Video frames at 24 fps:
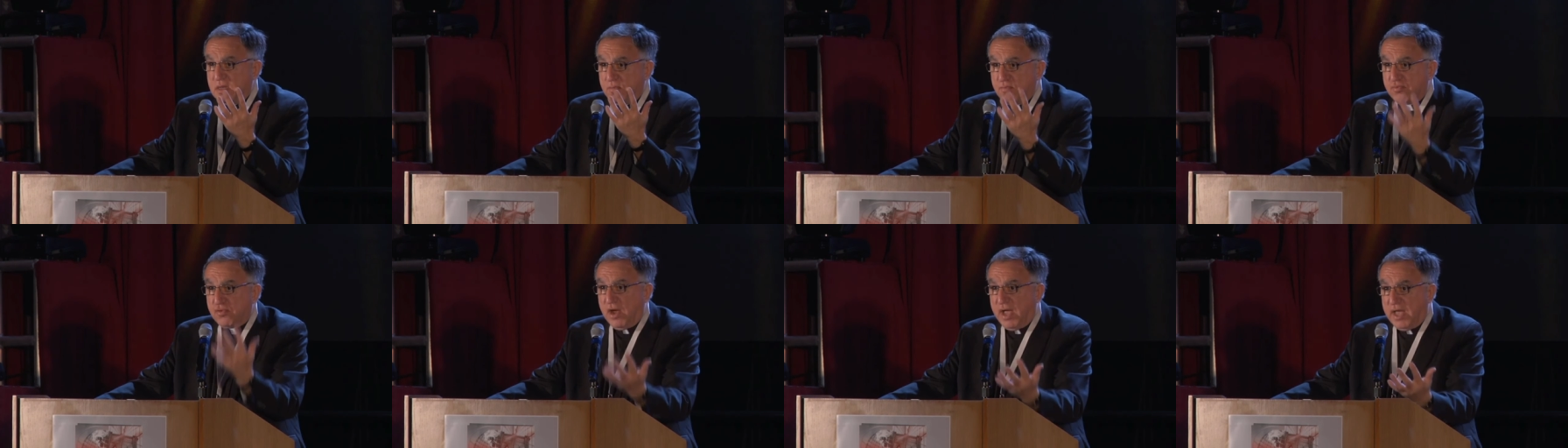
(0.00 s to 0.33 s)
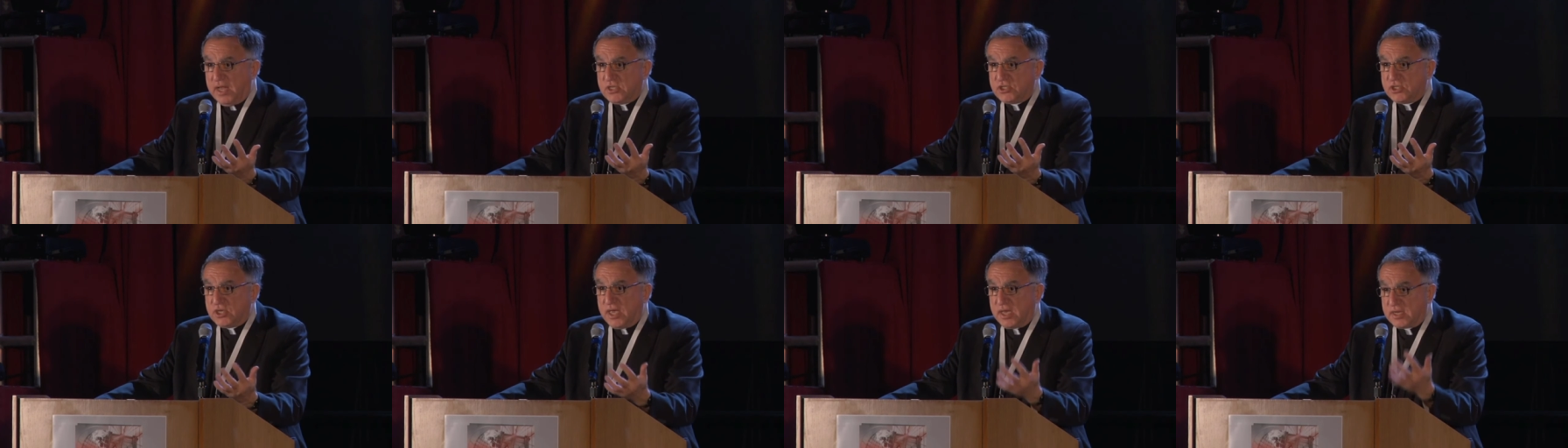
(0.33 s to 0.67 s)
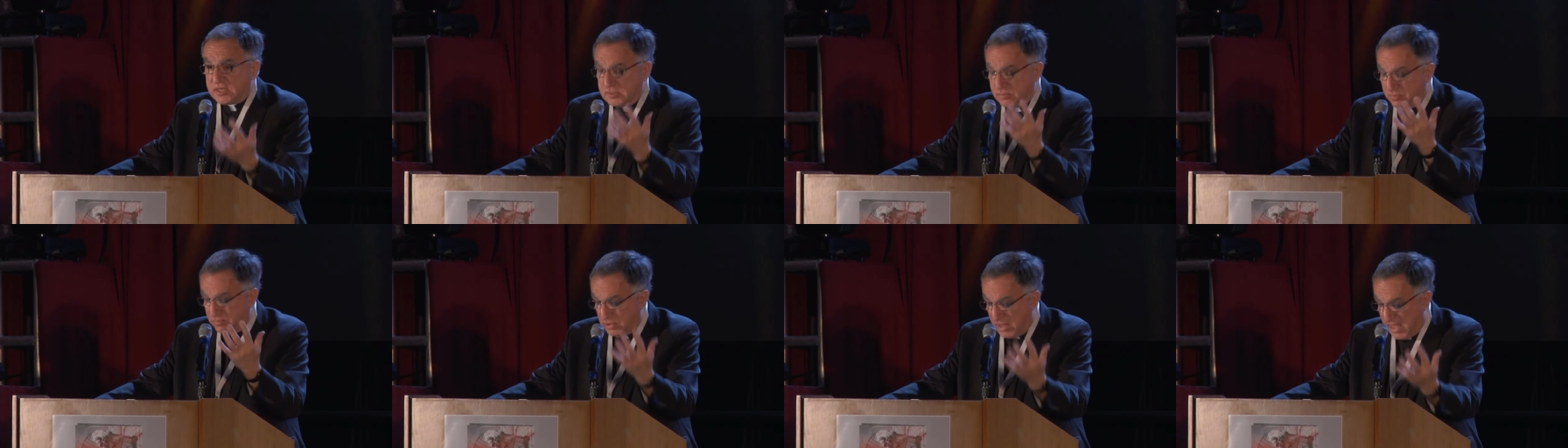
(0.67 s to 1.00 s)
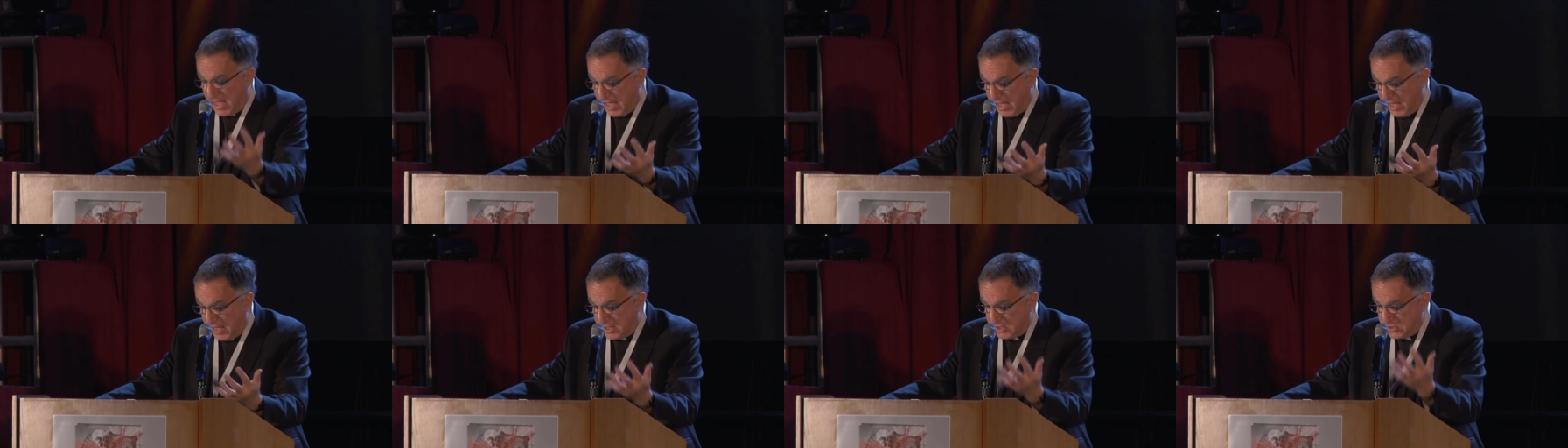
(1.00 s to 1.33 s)
projects,
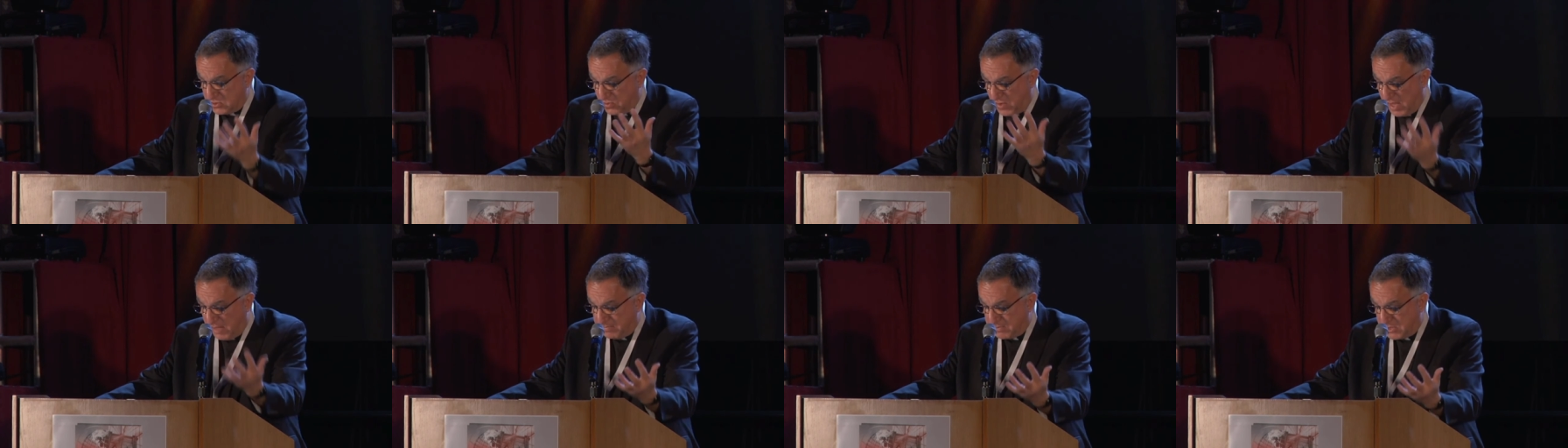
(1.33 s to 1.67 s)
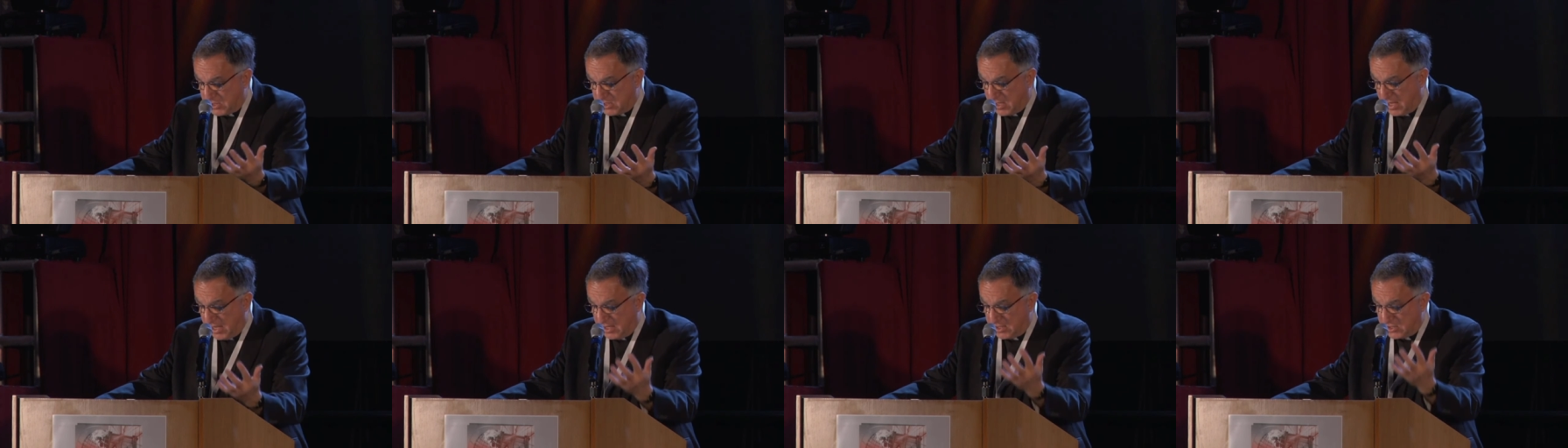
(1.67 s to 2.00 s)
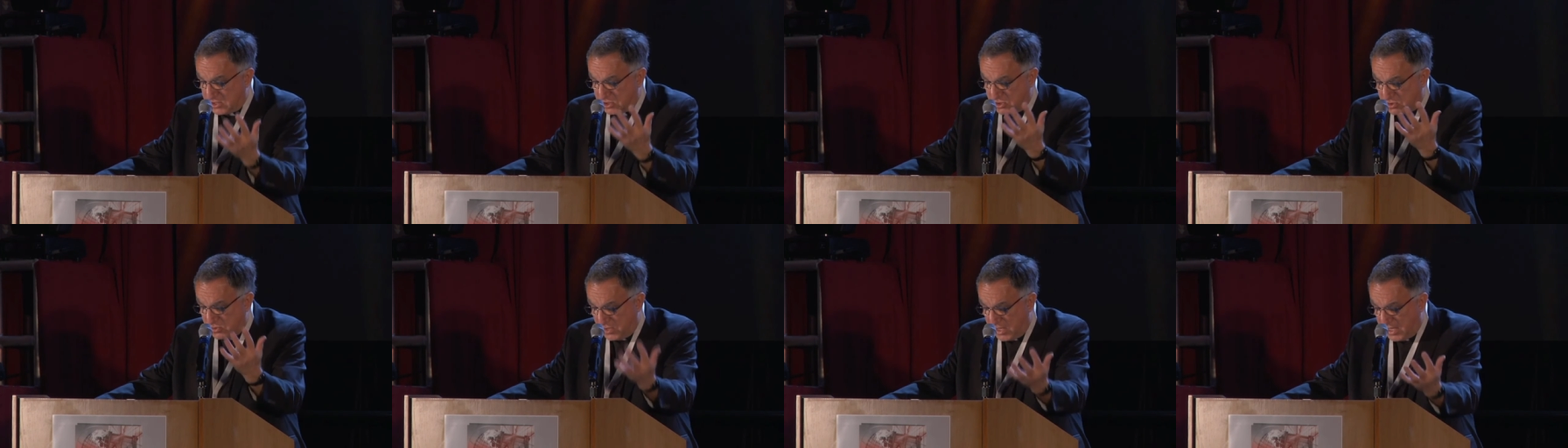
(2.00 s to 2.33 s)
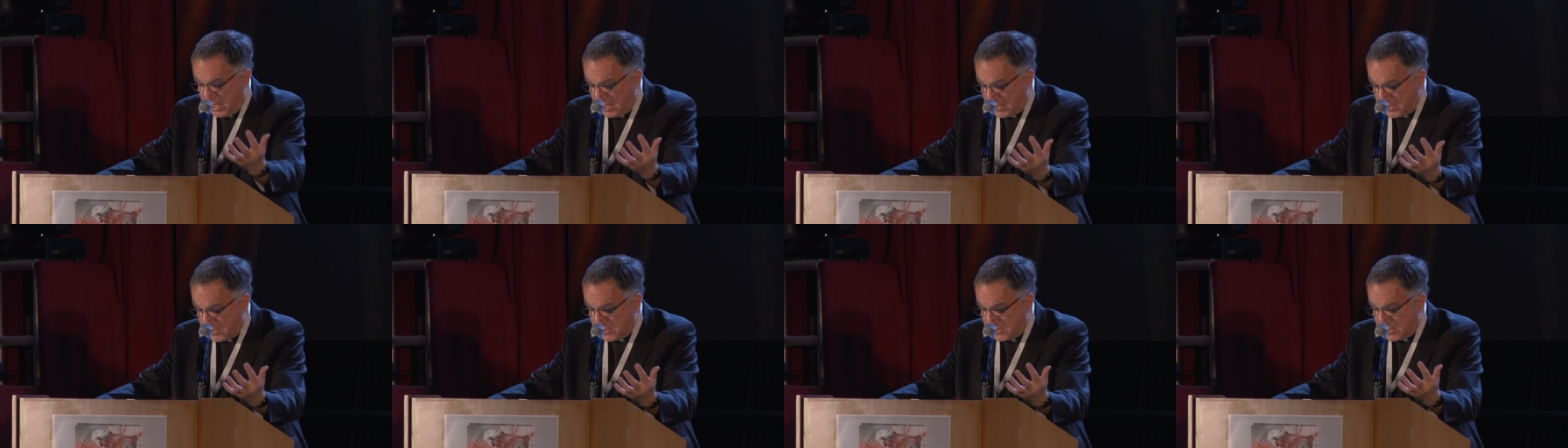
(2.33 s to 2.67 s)
blogs, websites,
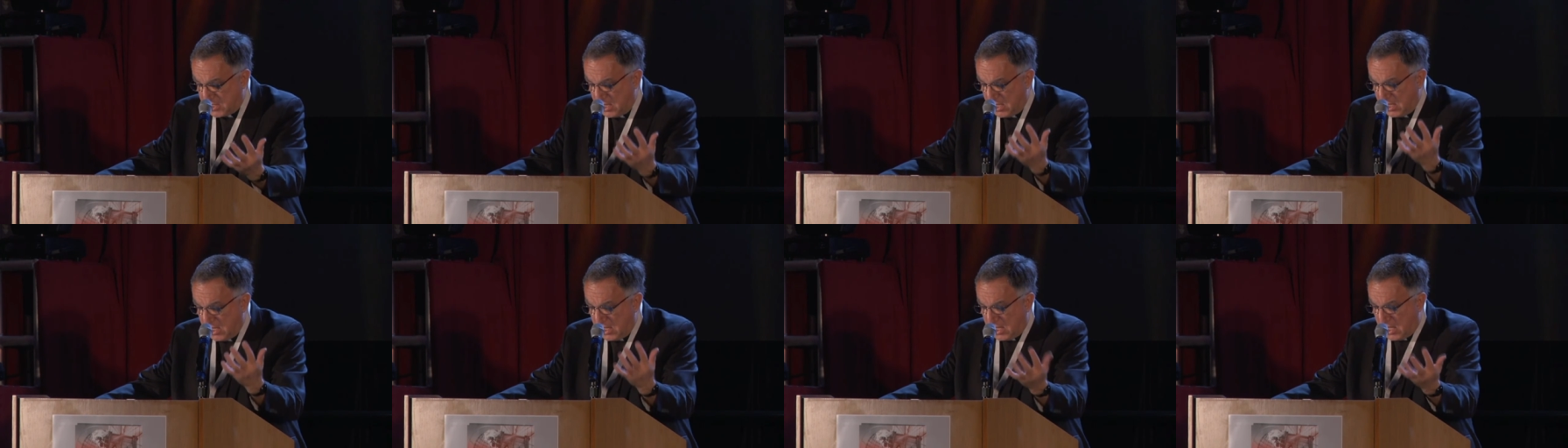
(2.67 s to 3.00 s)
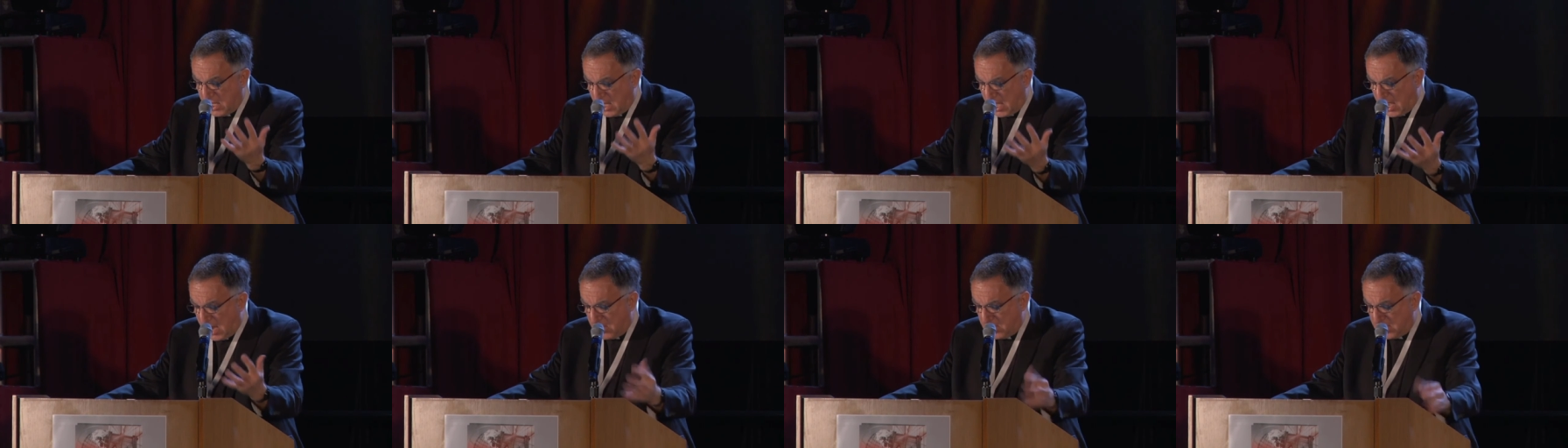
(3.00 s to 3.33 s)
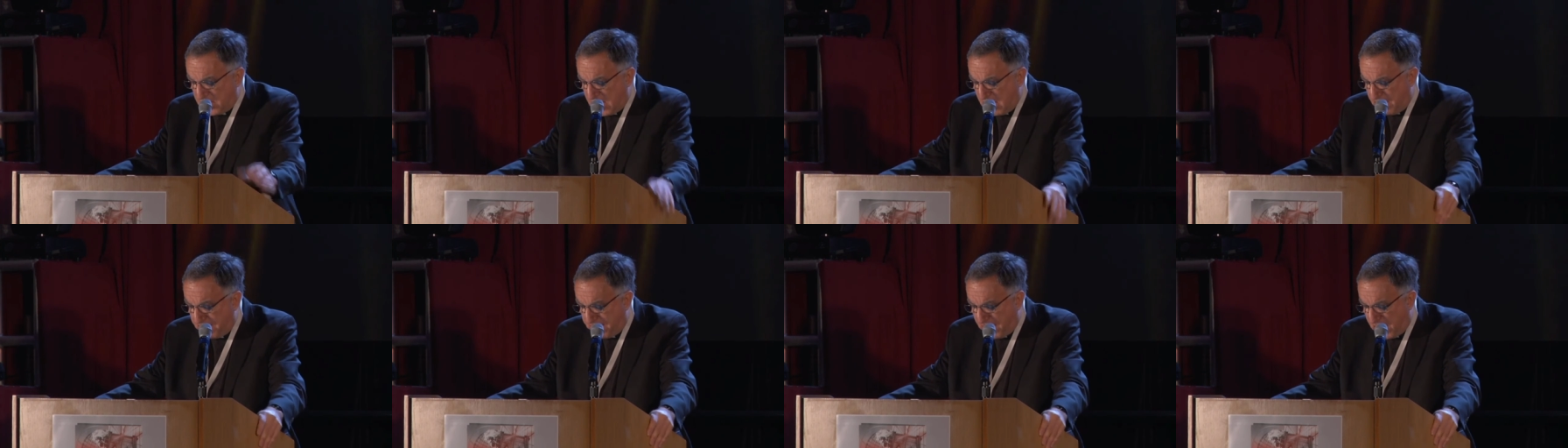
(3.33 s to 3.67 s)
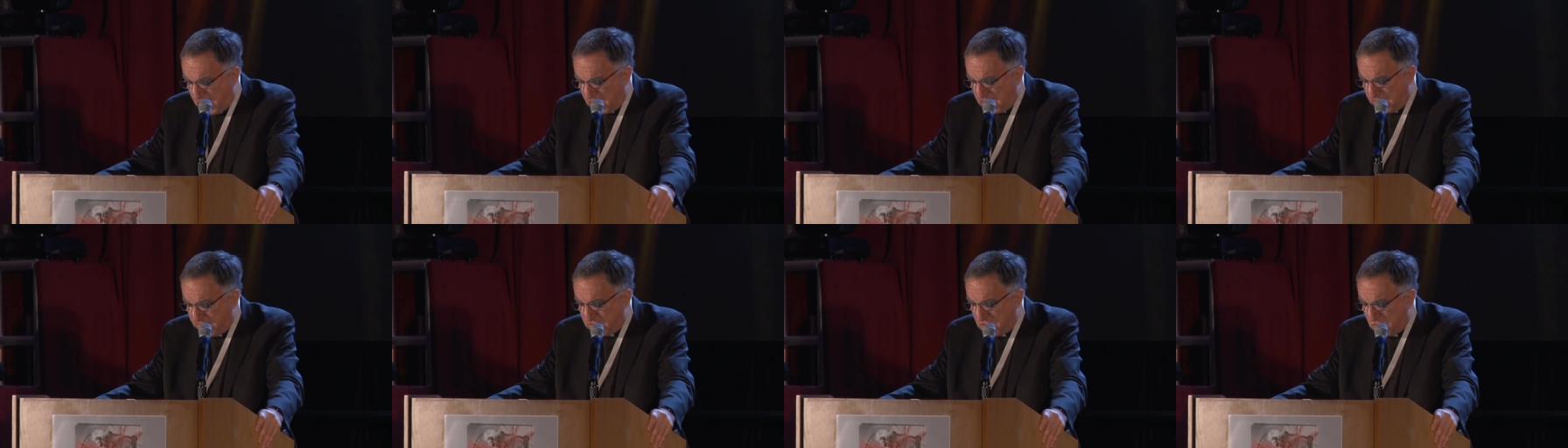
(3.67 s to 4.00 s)
tweets, are they
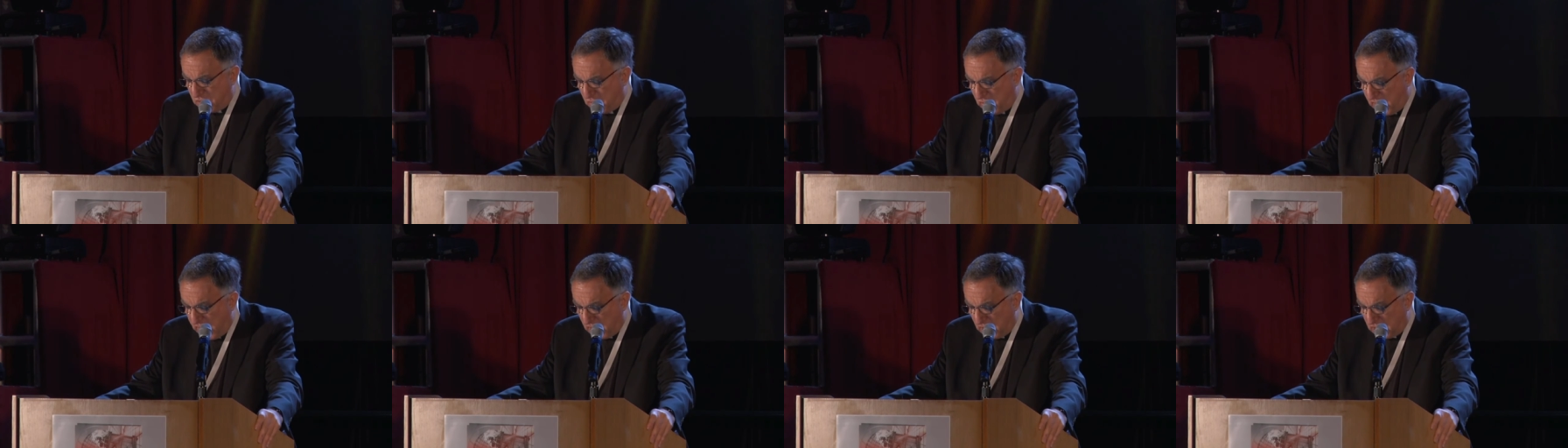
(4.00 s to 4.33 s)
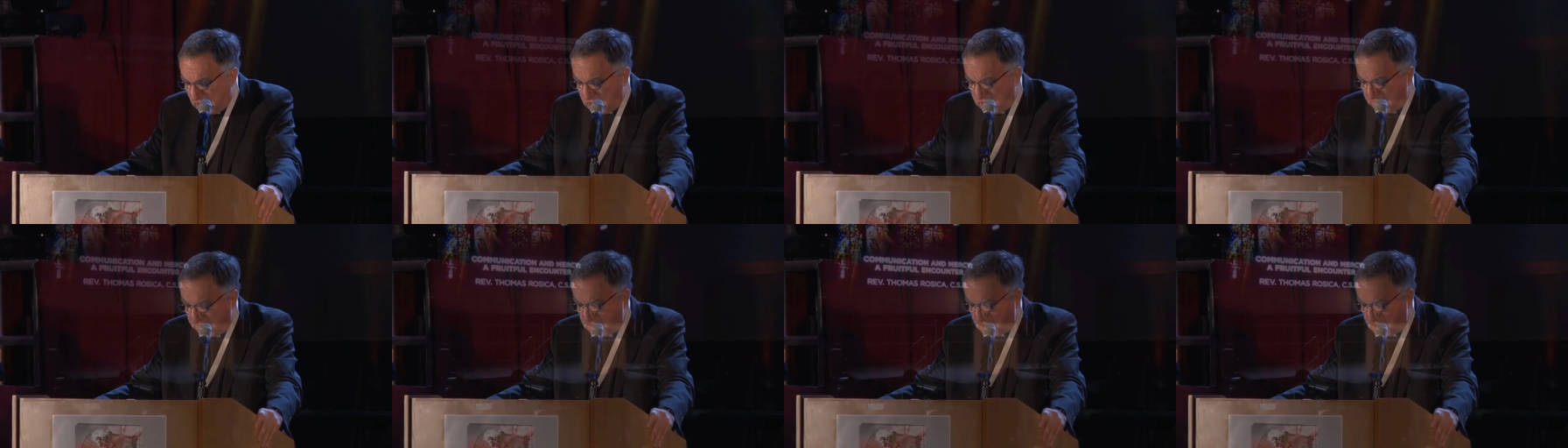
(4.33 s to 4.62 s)
part of the wealth of